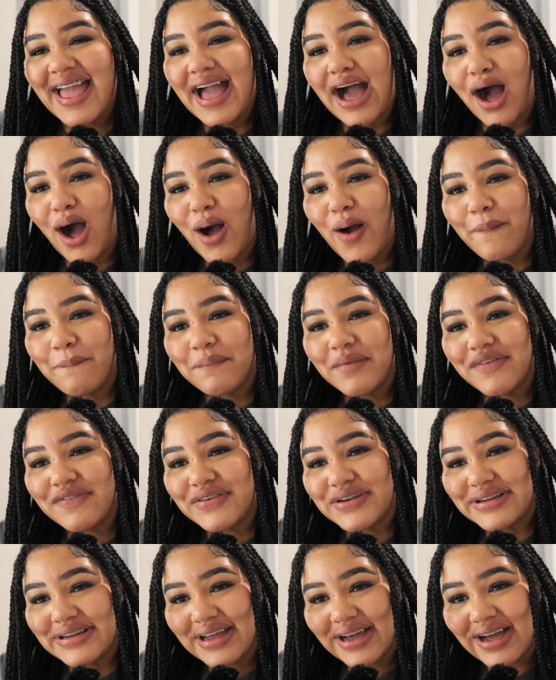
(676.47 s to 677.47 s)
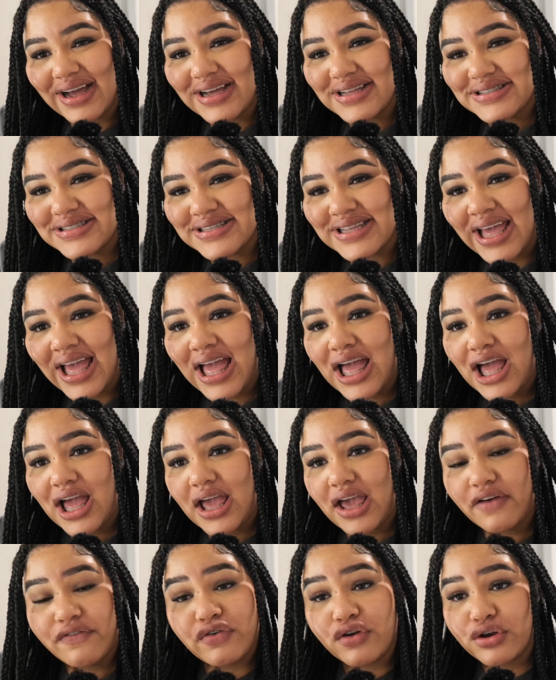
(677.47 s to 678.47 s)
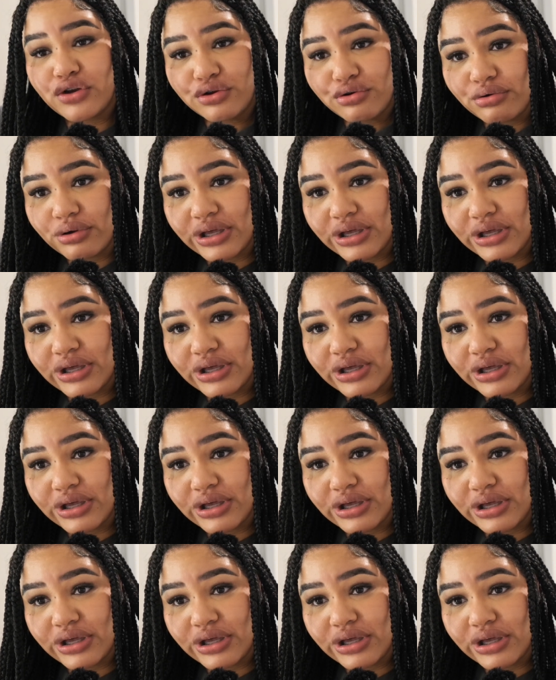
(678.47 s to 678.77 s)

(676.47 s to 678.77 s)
if you're new